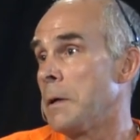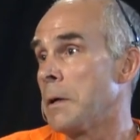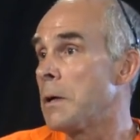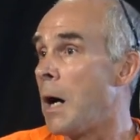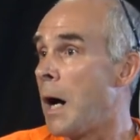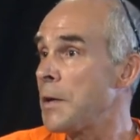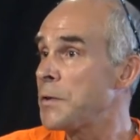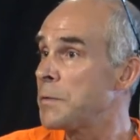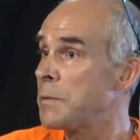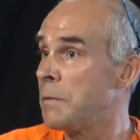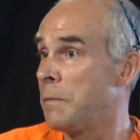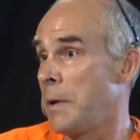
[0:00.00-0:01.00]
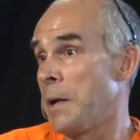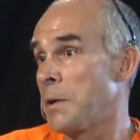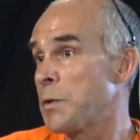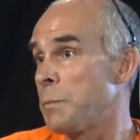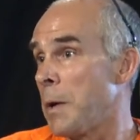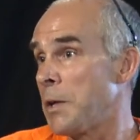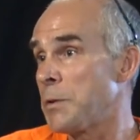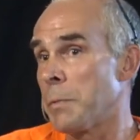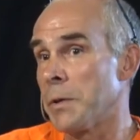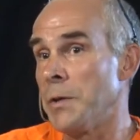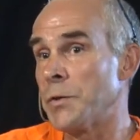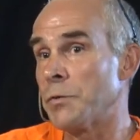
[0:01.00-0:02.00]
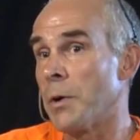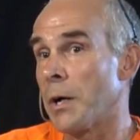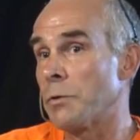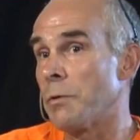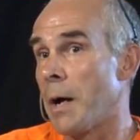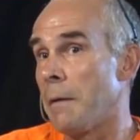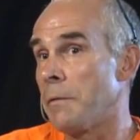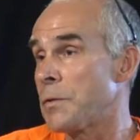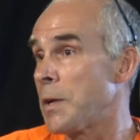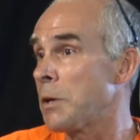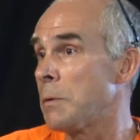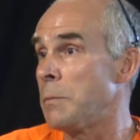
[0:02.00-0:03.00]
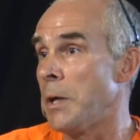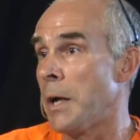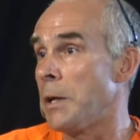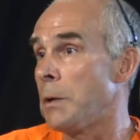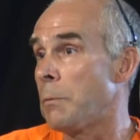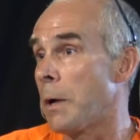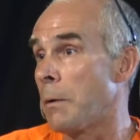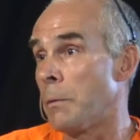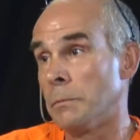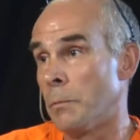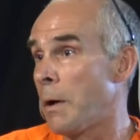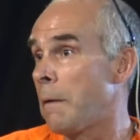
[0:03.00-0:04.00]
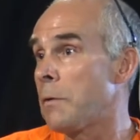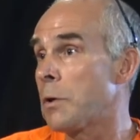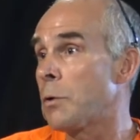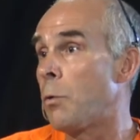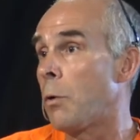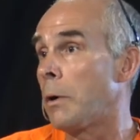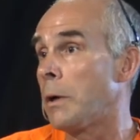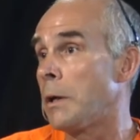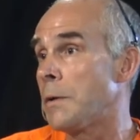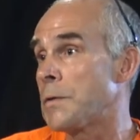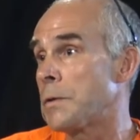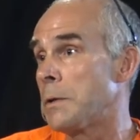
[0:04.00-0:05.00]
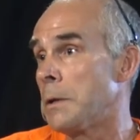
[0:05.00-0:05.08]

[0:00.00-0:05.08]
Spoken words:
cost and expense, but these truck drivers, they could be anywhere, wherever the quarry is.